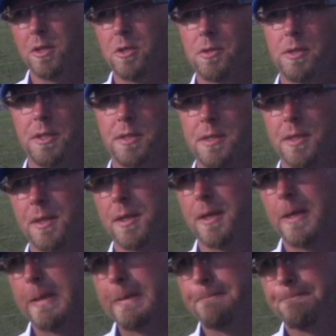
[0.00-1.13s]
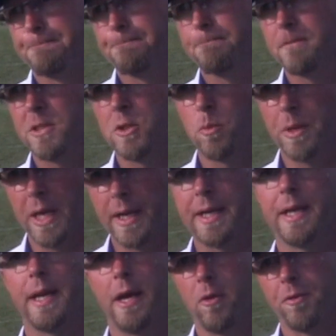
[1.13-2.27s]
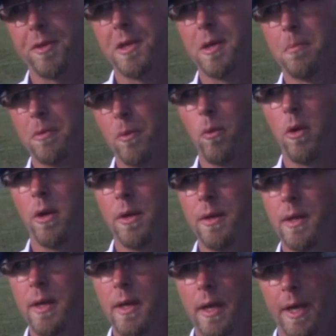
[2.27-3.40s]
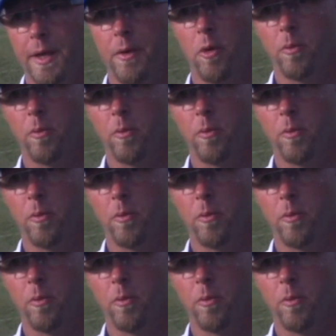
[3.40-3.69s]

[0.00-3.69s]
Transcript: injuries, and uh, you know we got to get healthy. Number one, and